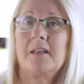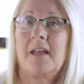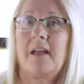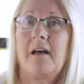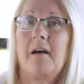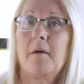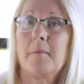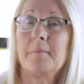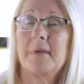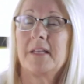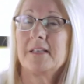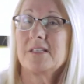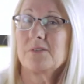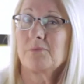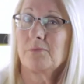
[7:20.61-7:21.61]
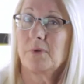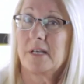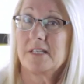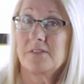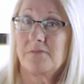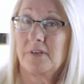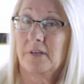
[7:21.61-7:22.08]
and
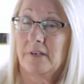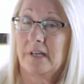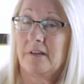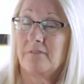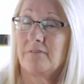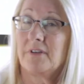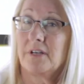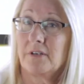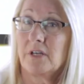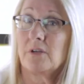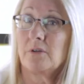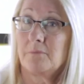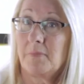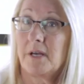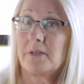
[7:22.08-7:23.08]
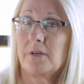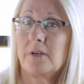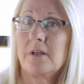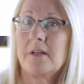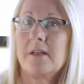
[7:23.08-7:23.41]
it's very, very good butter.